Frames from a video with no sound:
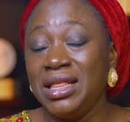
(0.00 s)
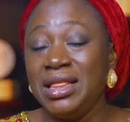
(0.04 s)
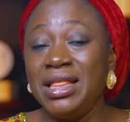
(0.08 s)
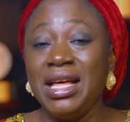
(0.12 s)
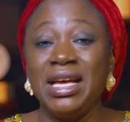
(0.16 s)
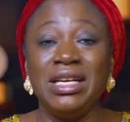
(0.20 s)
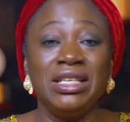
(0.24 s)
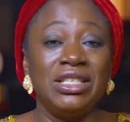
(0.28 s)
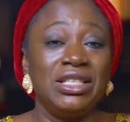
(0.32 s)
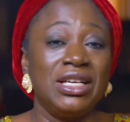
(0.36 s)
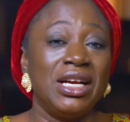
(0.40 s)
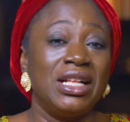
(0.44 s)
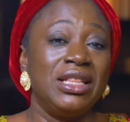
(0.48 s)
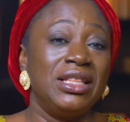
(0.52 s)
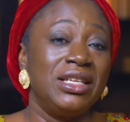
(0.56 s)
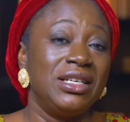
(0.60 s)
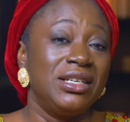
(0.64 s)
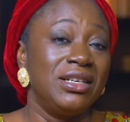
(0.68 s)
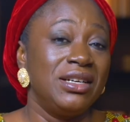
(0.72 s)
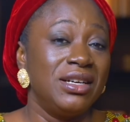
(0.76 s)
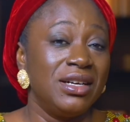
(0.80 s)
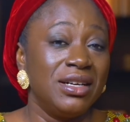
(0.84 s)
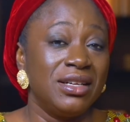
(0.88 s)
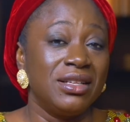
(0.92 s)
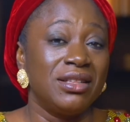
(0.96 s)
Then shall
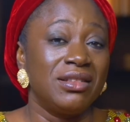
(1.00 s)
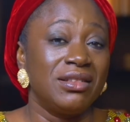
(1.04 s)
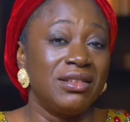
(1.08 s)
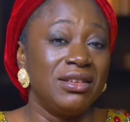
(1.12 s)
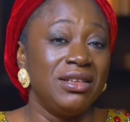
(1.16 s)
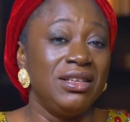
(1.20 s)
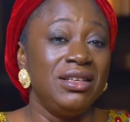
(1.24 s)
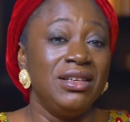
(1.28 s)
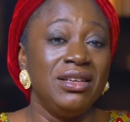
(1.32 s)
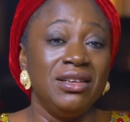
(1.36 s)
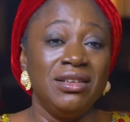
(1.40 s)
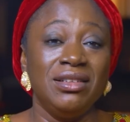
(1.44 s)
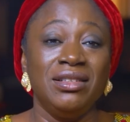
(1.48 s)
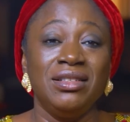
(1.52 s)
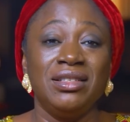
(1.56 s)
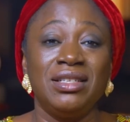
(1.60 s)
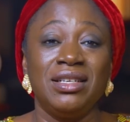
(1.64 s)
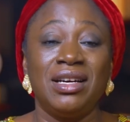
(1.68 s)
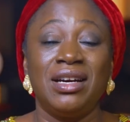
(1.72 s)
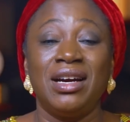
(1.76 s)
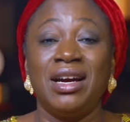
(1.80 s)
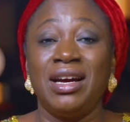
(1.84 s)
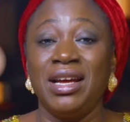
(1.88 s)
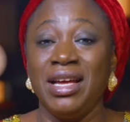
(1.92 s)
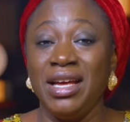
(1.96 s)
the earth yield
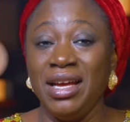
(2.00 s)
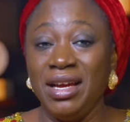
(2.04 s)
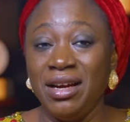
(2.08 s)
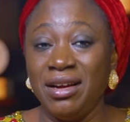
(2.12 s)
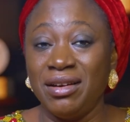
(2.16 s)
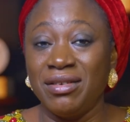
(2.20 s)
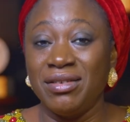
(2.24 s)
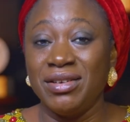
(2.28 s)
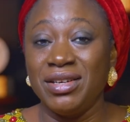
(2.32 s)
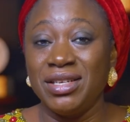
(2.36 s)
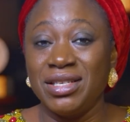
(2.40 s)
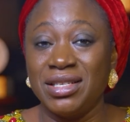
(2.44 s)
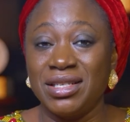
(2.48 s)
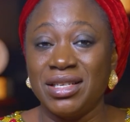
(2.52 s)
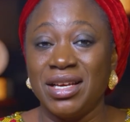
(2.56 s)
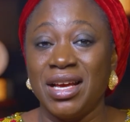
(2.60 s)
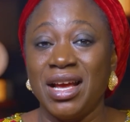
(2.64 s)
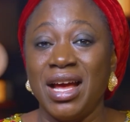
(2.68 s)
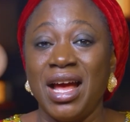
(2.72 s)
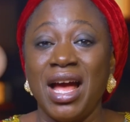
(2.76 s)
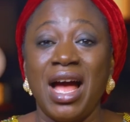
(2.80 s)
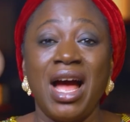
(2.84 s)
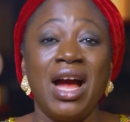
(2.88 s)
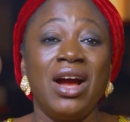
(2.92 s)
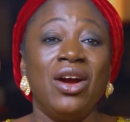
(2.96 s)
her increase,
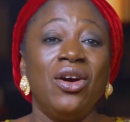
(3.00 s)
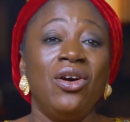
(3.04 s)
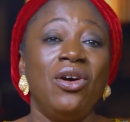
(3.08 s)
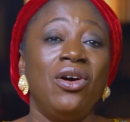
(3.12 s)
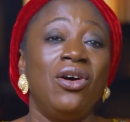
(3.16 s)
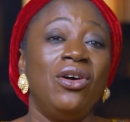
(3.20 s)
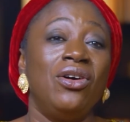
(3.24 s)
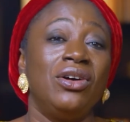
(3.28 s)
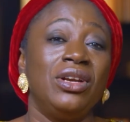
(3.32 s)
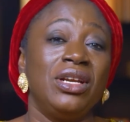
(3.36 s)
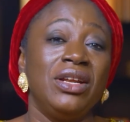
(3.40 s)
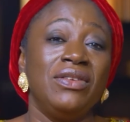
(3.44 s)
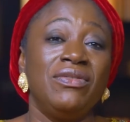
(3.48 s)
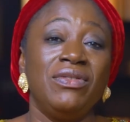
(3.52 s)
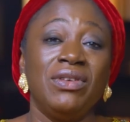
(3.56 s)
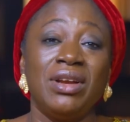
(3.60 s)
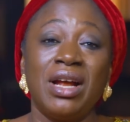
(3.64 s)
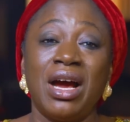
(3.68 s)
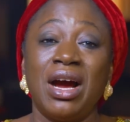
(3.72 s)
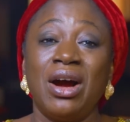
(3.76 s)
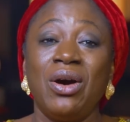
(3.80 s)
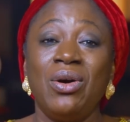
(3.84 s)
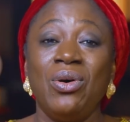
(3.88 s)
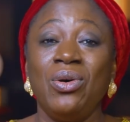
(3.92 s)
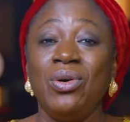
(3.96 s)
and God, even
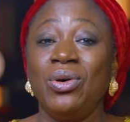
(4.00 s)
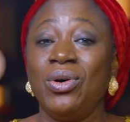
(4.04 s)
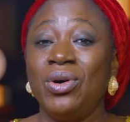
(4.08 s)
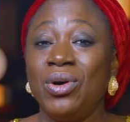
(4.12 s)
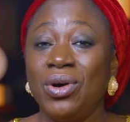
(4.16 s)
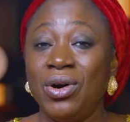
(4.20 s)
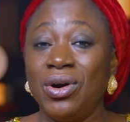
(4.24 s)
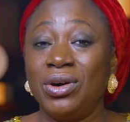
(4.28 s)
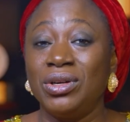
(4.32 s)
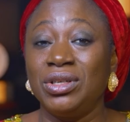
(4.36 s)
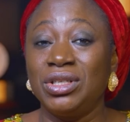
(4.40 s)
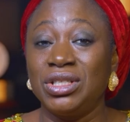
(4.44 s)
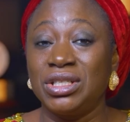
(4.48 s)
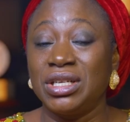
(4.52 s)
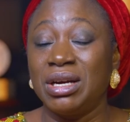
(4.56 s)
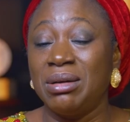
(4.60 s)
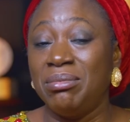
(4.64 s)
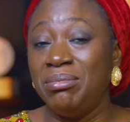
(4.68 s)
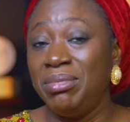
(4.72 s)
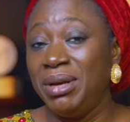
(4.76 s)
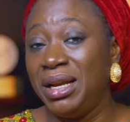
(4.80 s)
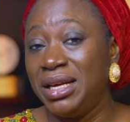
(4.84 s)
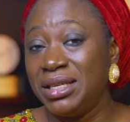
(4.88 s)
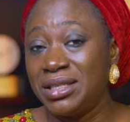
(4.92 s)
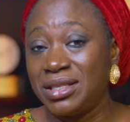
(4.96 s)
our own God, shall
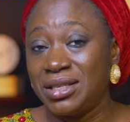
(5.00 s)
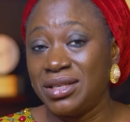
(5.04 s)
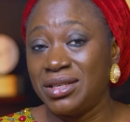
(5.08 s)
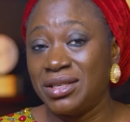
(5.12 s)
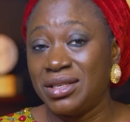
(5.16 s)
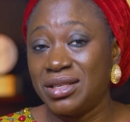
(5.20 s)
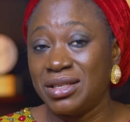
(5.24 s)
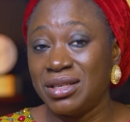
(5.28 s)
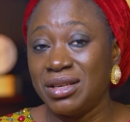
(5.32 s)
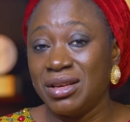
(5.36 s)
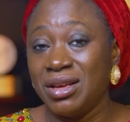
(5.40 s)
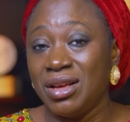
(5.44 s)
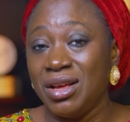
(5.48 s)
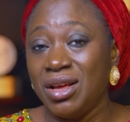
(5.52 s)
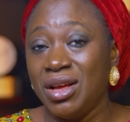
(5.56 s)
bless us.